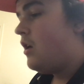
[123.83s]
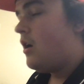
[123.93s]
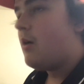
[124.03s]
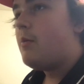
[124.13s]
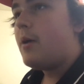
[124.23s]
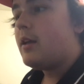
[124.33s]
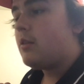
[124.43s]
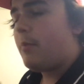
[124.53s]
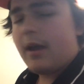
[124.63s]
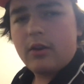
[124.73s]
I'm gonna paint the
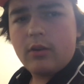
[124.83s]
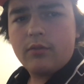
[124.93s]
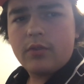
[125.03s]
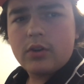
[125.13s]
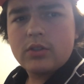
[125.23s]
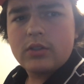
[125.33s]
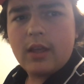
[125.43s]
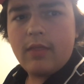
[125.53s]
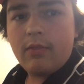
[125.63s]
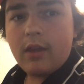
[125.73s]
background first,
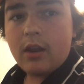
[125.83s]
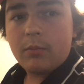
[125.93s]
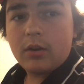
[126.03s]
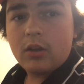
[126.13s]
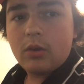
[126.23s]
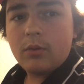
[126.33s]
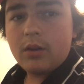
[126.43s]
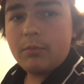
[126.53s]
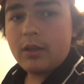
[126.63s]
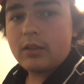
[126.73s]
and then I'm gonna go in
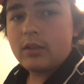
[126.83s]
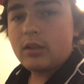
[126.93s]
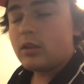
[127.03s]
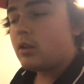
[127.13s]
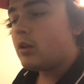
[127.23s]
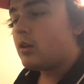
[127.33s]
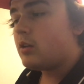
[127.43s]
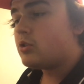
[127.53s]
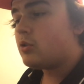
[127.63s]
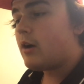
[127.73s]
and paint the
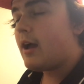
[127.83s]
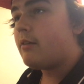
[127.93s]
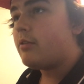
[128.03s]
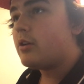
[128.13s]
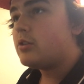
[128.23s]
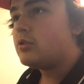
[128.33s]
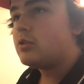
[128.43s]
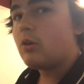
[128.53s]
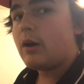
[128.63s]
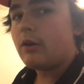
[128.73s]
giraffe,
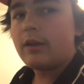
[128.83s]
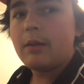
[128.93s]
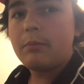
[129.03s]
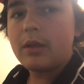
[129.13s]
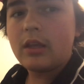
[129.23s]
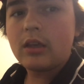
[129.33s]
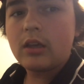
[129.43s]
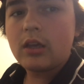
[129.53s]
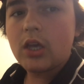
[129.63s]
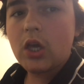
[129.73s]
so I don't get
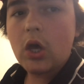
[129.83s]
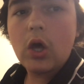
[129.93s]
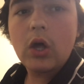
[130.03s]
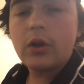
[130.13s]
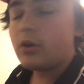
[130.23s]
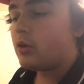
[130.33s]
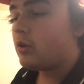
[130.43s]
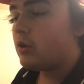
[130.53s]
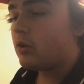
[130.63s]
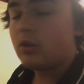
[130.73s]
pink on
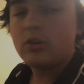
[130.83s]
the